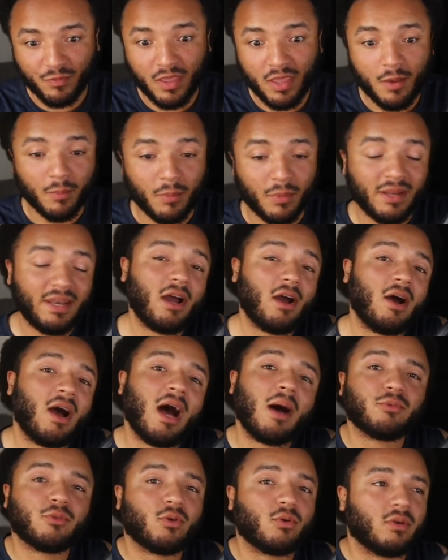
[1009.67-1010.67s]
But now I
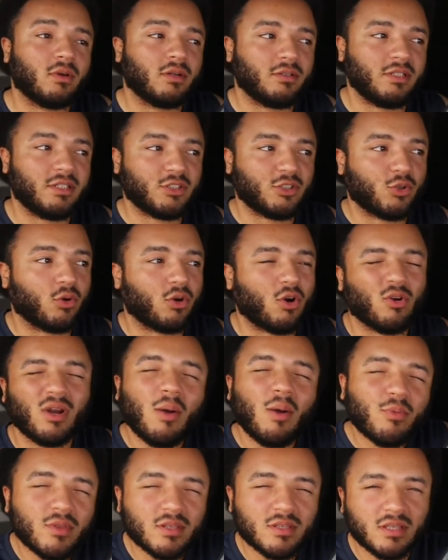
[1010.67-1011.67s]
hopped on a Discord call, not
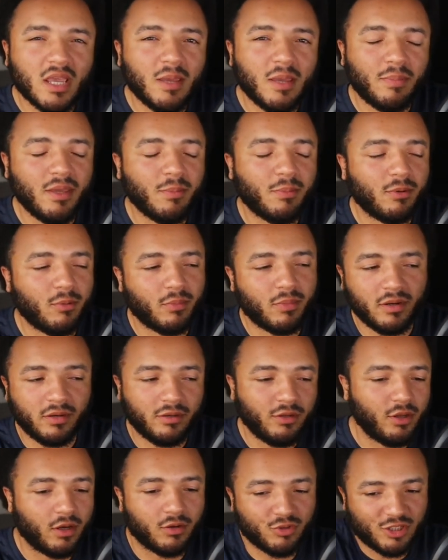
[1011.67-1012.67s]
with the same people, but
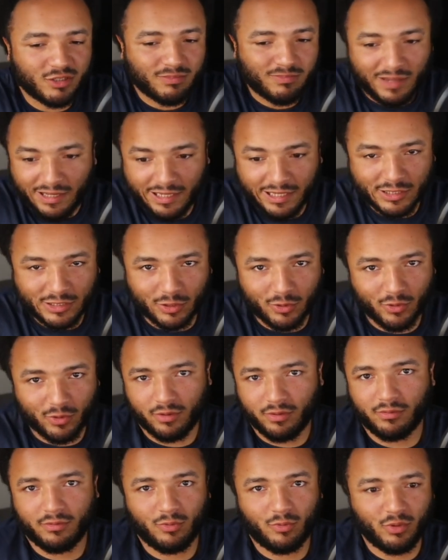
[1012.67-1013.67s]
you know, just in
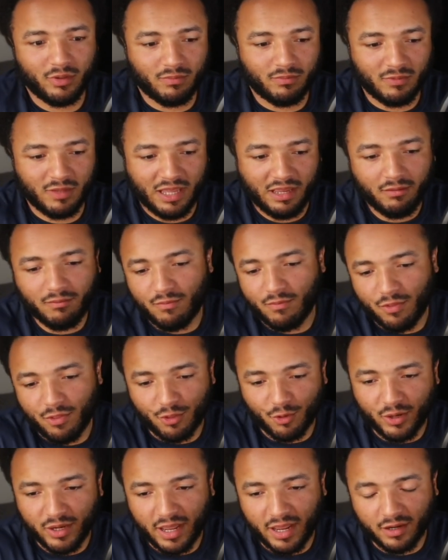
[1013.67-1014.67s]
Discord with like
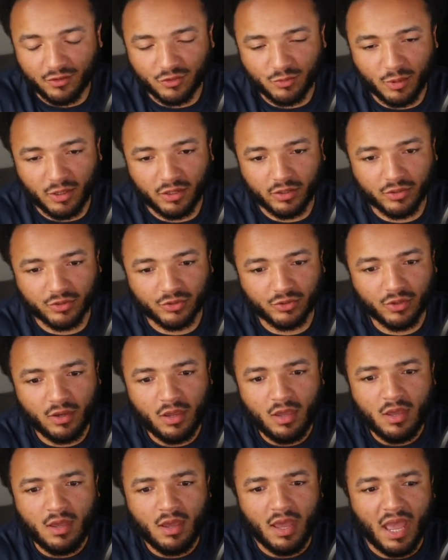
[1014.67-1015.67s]
three native speakers,
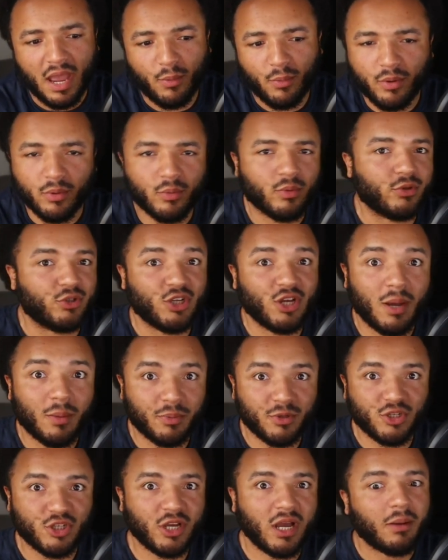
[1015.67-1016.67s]
and we were
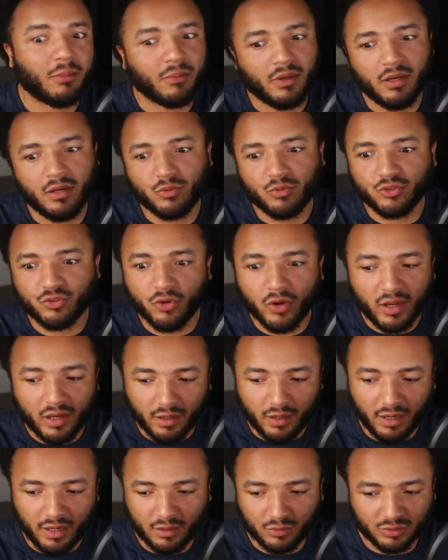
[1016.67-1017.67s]
chopping shop, and it was great.
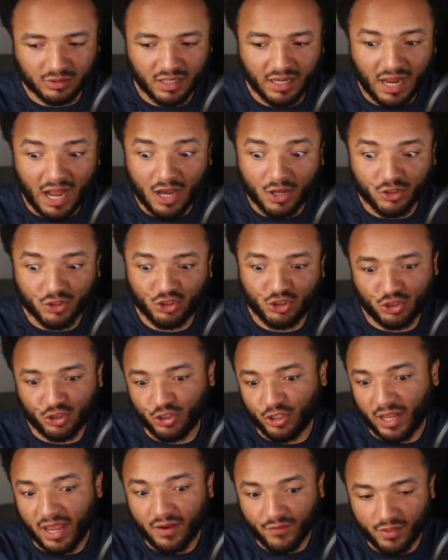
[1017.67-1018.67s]
And it was like I
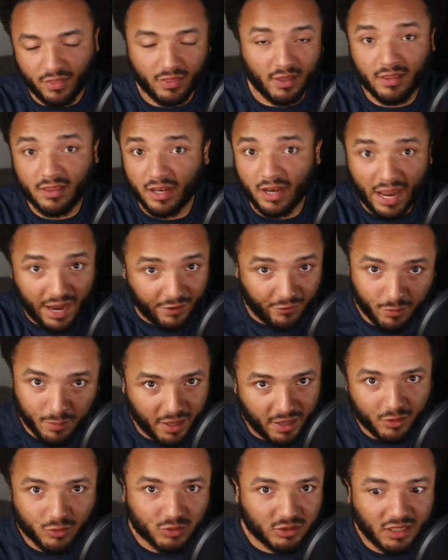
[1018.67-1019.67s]
understood everything that
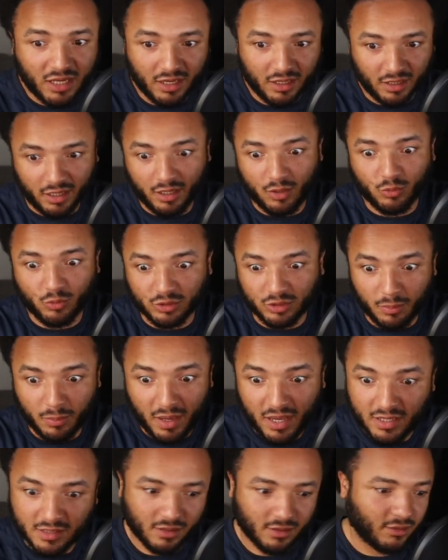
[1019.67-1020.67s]
everybody was saying, and it was
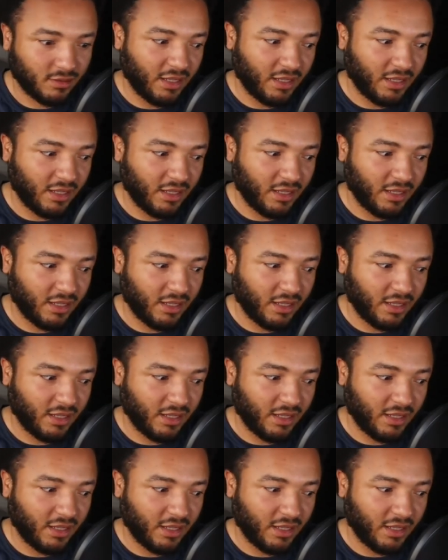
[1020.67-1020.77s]
amazing.